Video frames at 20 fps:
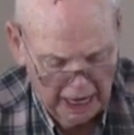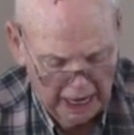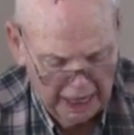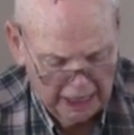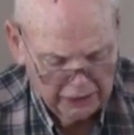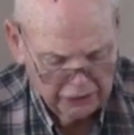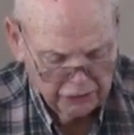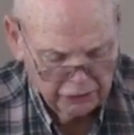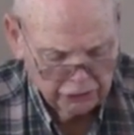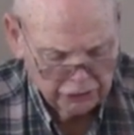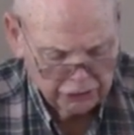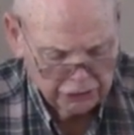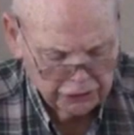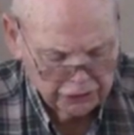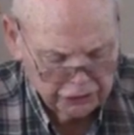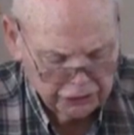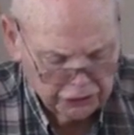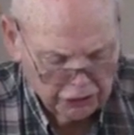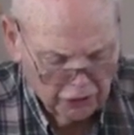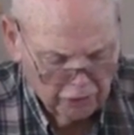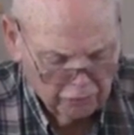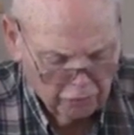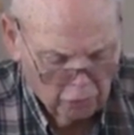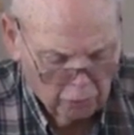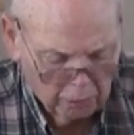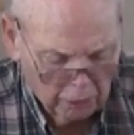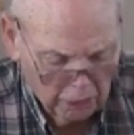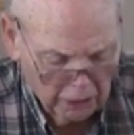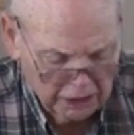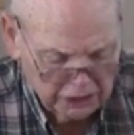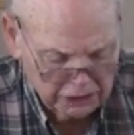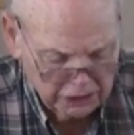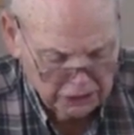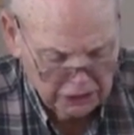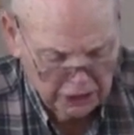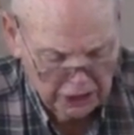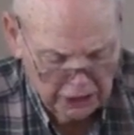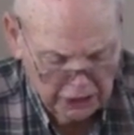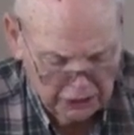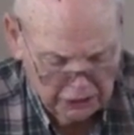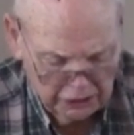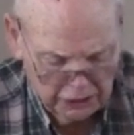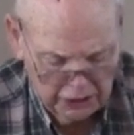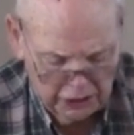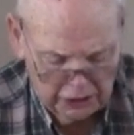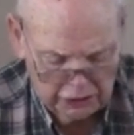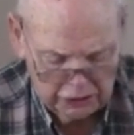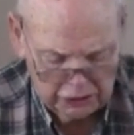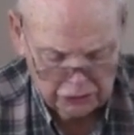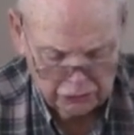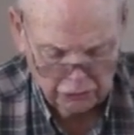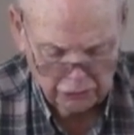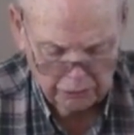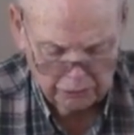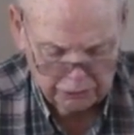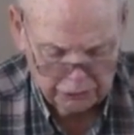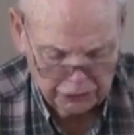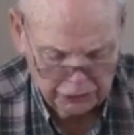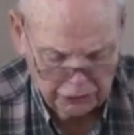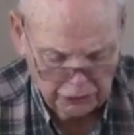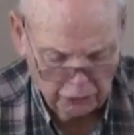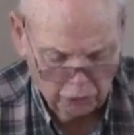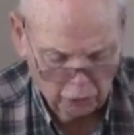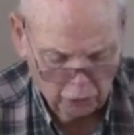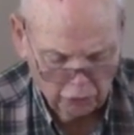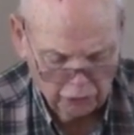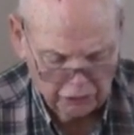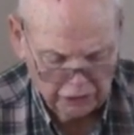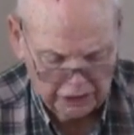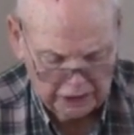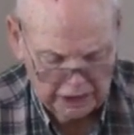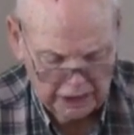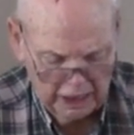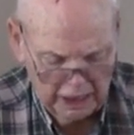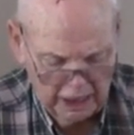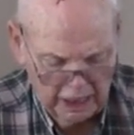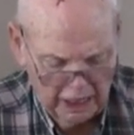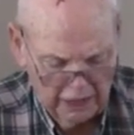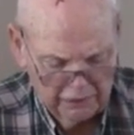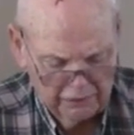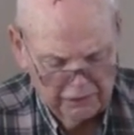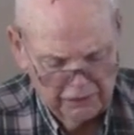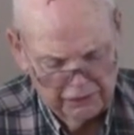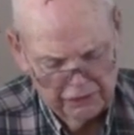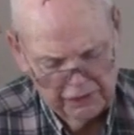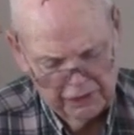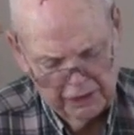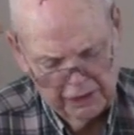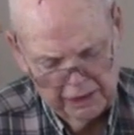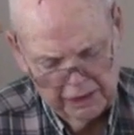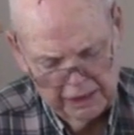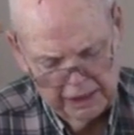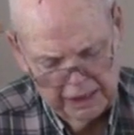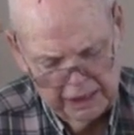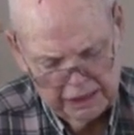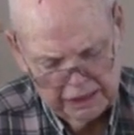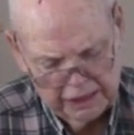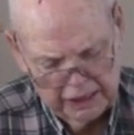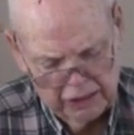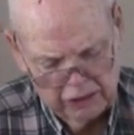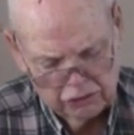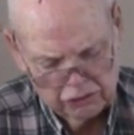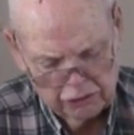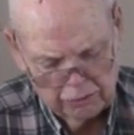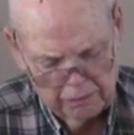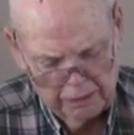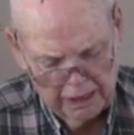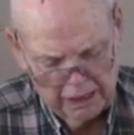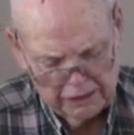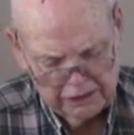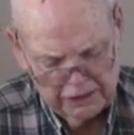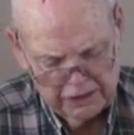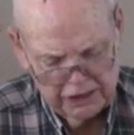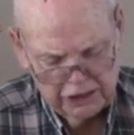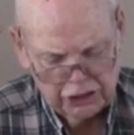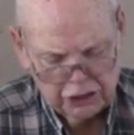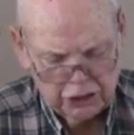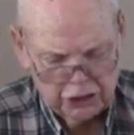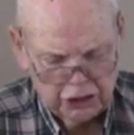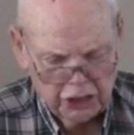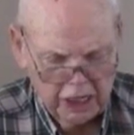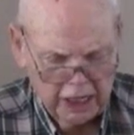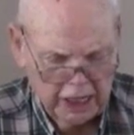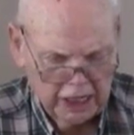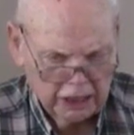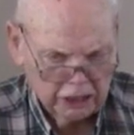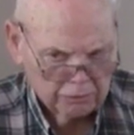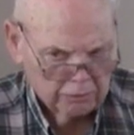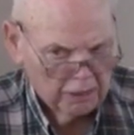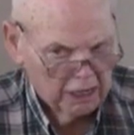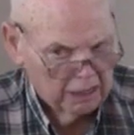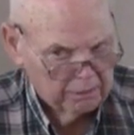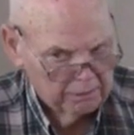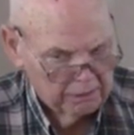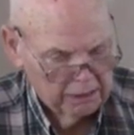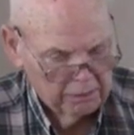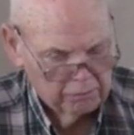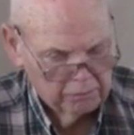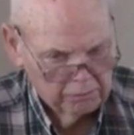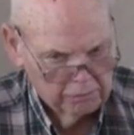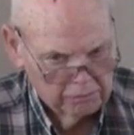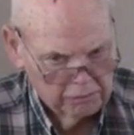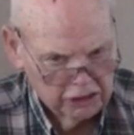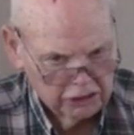And there's several places in the scripture here where that it tells about these sayings might be